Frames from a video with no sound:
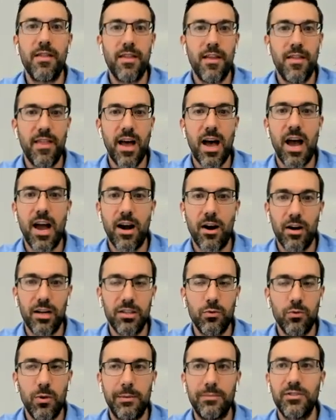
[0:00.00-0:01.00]
and then the
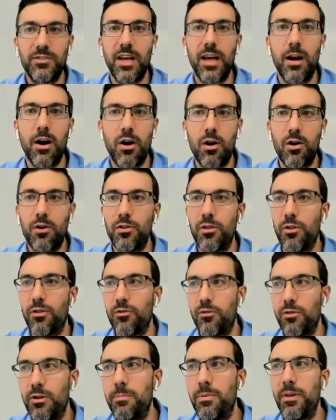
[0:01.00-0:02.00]
IRS website are the
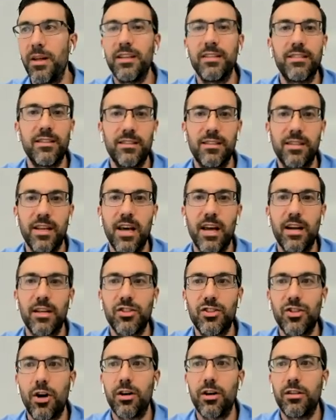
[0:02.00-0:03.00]
three places to kind of
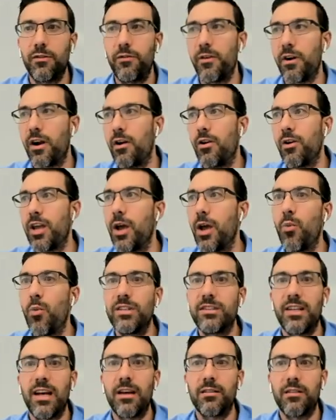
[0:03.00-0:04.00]
start to figure out, okay,
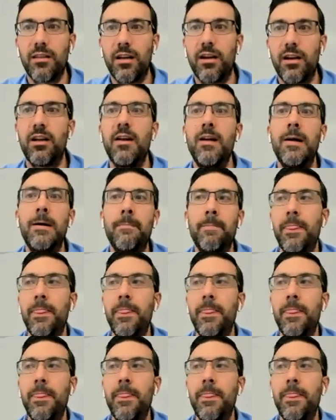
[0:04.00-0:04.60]
what's out there